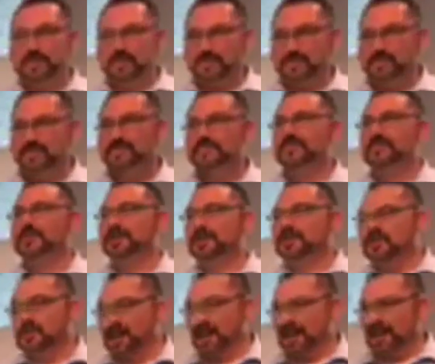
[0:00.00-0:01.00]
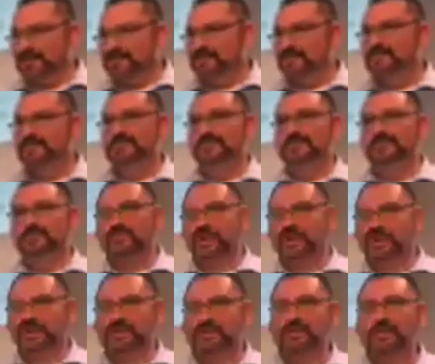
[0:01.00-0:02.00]
images, they're composites, they're
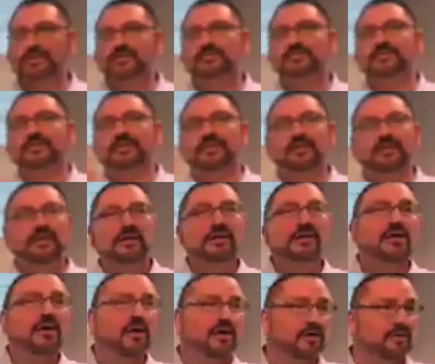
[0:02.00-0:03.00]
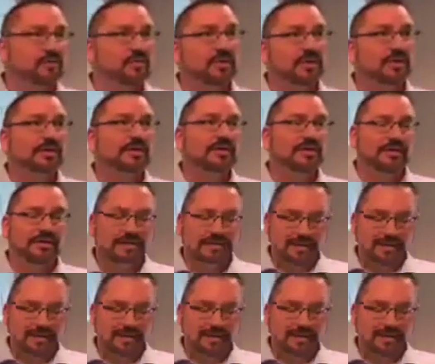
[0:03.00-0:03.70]
renderings, they're artwork,